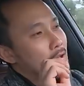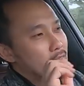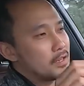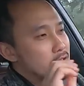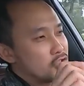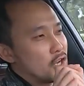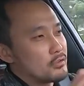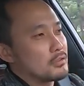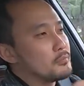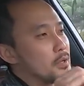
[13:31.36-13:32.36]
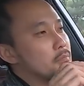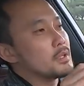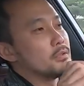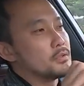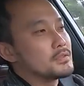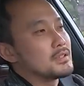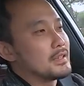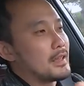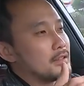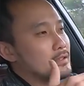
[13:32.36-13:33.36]
I think in general, BMW's
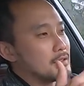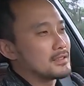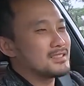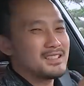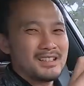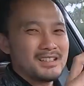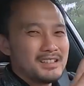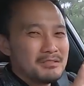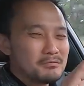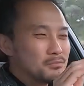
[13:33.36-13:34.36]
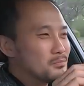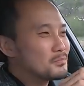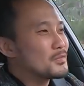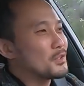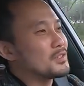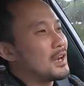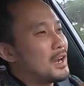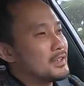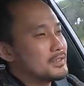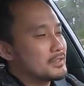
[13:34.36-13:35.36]
leather is slightly on the
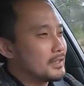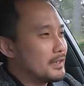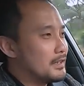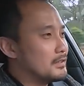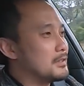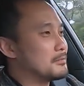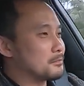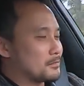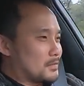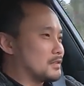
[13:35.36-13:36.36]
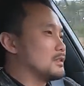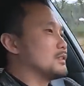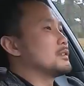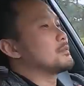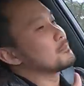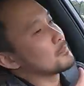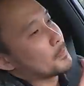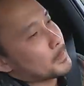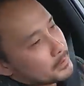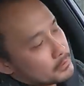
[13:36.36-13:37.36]
harder side, and
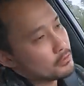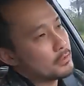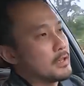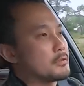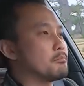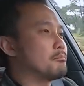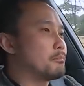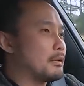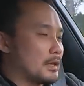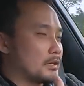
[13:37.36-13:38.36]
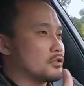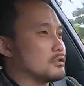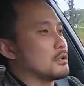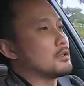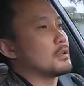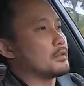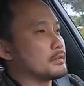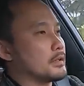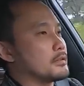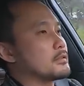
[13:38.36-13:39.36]
it is not as plush and
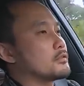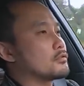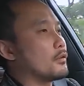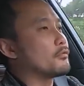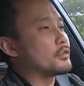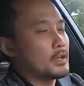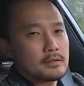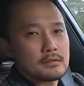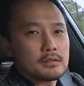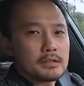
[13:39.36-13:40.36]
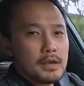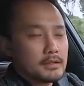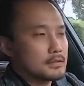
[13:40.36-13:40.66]
as soft as the